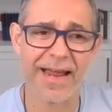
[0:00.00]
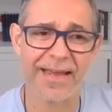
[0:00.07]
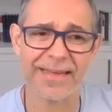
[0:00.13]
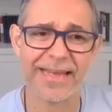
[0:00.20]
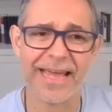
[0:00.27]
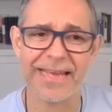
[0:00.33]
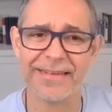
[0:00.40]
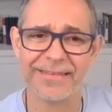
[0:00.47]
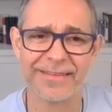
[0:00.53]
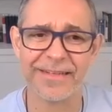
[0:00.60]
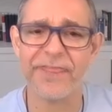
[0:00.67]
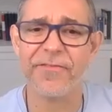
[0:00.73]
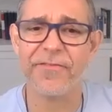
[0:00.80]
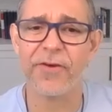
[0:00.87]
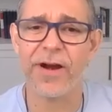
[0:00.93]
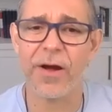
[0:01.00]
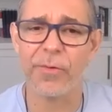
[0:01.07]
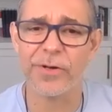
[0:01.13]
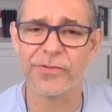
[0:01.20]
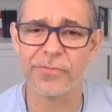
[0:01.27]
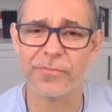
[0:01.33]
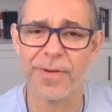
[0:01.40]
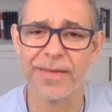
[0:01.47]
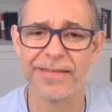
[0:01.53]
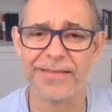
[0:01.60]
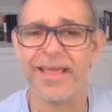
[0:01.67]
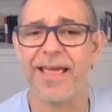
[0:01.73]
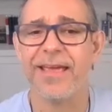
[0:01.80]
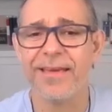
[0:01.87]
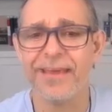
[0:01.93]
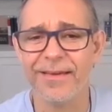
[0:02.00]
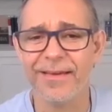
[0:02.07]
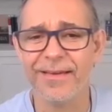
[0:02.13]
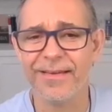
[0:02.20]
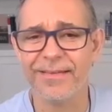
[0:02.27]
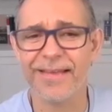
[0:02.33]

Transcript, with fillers: I gained three, four hours of my day.